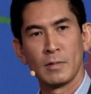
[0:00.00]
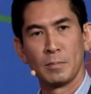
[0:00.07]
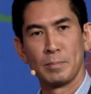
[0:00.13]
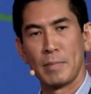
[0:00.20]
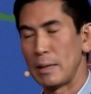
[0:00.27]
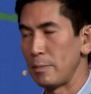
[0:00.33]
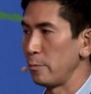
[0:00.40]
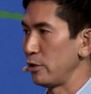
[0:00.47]

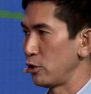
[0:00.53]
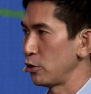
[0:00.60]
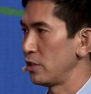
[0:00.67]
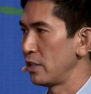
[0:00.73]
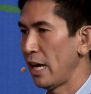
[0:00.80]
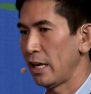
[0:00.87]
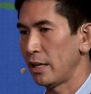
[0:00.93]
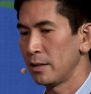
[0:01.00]
maybe we should
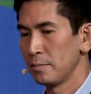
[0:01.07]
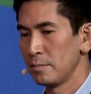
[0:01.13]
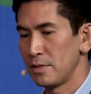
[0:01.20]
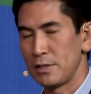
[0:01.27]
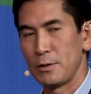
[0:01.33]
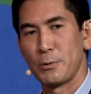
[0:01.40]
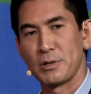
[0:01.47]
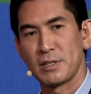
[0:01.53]
take
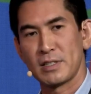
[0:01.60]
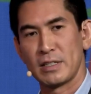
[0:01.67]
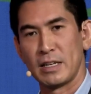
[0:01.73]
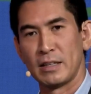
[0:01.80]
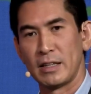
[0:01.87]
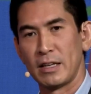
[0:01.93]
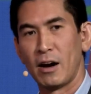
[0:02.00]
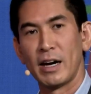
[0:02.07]

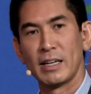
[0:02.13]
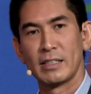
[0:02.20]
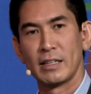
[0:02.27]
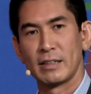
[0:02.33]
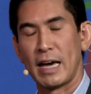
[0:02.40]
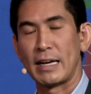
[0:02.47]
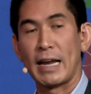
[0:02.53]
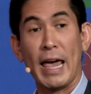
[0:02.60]
seriously the idea
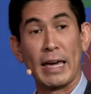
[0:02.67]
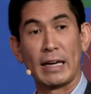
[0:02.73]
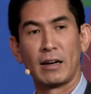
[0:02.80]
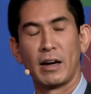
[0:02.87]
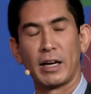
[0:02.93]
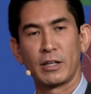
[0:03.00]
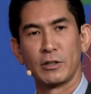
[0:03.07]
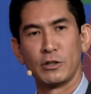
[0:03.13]
that
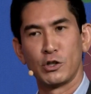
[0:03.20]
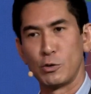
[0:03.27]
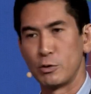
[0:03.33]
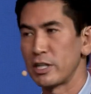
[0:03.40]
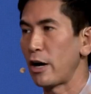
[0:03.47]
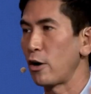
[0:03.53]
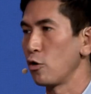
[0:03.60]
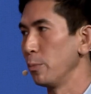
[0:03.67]
AI could do
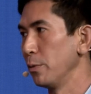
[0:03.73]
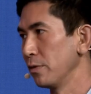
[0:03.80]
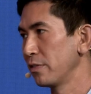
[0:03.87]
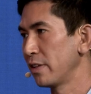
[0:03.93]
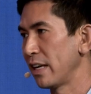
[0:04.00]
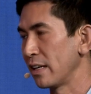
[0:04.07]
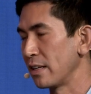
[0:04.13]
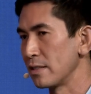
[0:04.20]
terrible
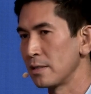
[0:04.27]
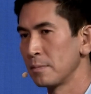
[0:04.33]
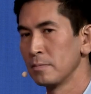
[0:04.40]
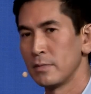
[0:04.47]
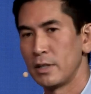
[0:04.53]
things,